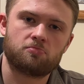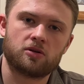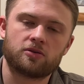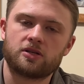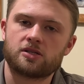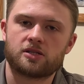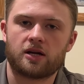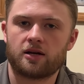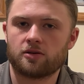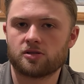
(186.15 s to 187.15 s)
building
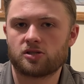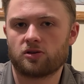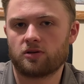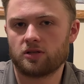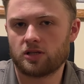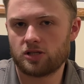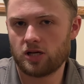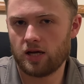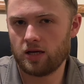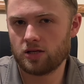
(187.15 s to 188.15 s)
styles started to
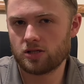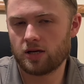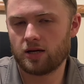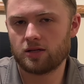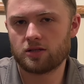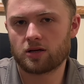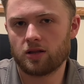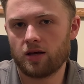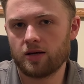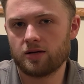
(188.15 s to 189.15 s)
change and it
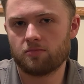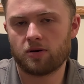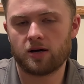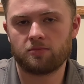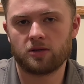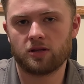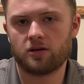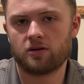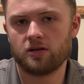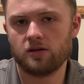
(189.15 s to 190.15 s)
declined in
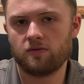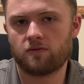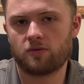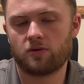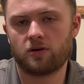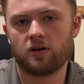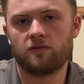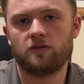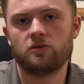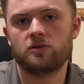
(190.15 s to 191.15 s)
popularity for a
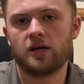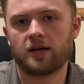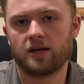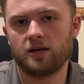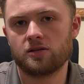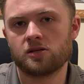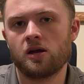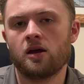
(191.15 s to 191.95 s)
few decades,